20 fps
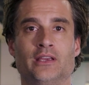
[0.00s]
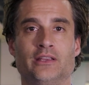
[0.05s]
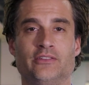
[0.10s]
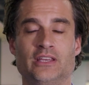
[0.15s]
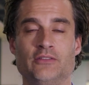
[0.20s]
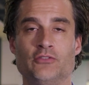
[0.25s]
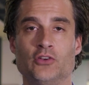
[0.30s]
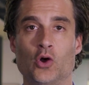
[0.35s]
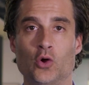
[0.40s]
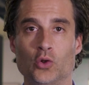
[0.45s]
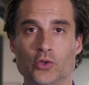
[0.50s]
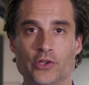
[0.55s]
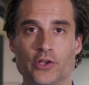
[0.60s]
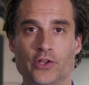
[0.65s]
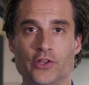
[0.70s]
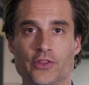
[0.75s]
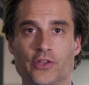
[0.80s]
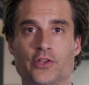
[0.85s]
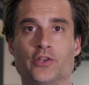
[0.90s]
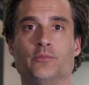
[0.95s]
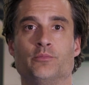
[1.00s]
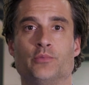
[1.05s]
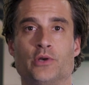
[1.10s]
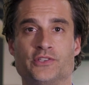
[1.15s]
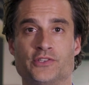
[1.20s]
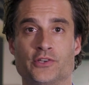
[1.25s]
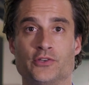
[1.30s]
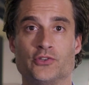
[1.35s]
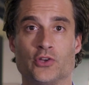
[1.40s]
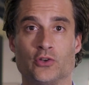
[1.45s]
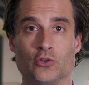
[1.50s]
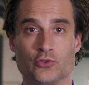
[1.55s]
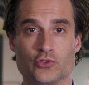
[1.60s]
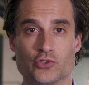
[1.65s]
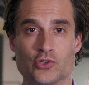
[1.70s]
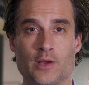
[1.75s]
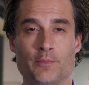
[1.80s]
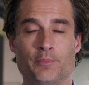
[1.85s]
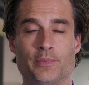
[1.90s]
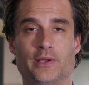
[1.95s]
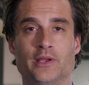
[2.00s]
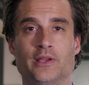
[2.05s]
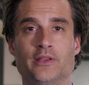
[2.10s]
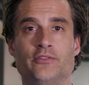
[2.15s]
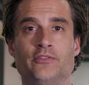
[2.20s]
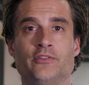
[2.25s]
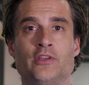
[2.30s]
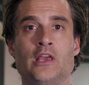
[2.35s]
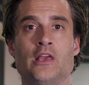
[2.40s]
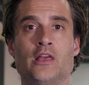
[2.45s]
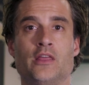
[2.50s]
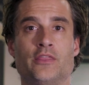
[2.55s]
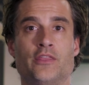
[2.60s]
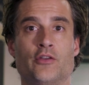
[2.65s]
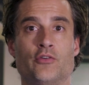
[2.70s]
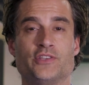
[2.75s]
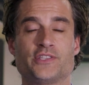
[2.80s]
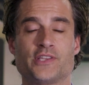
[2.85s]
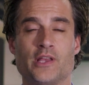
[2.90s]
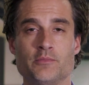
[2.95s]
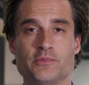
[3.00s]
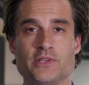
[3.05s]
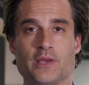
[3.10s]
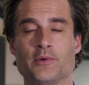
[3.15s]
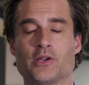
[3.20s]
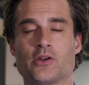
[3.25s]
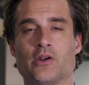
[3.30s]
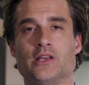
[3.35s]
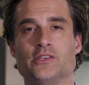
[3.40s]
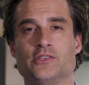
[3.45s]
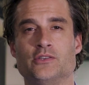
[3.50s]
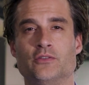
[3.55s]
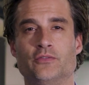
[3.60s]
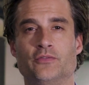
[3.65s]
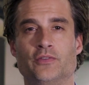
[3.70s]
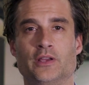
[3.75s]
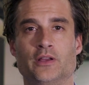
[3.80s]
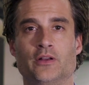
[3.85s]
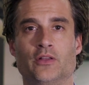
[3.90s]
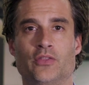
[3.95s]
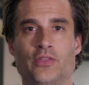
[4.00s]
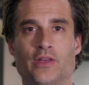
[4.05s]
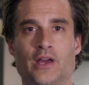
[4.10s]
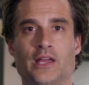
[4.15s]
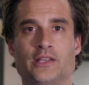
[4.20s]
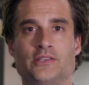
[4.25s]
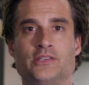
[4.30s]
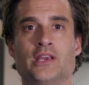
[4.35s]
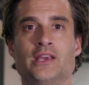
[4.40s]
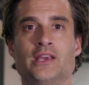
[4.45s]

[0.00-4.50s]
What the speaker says: He's even older than President Donald Trump is. There are some Democrats who feel that